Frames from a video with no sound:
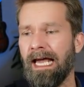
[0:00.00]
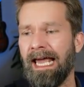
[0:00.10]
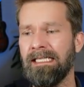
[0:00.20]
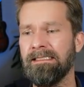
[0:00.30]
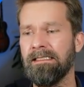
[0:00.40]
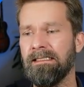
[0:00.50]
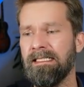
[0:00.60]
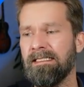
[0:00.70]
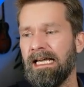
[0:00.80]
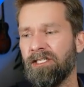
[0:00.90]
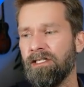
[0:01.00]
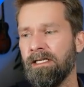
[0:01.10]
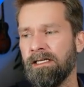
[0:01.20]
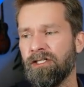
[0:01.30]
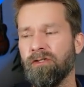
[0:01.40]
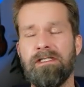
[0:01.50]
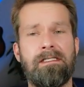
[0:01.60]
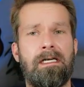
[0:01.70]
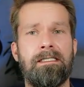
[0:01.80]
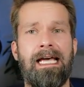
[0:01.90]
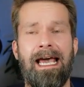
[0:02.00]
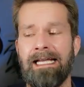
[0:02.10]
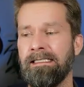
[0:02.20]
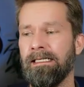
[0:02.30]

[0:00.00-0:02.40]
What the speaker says: and the session should start at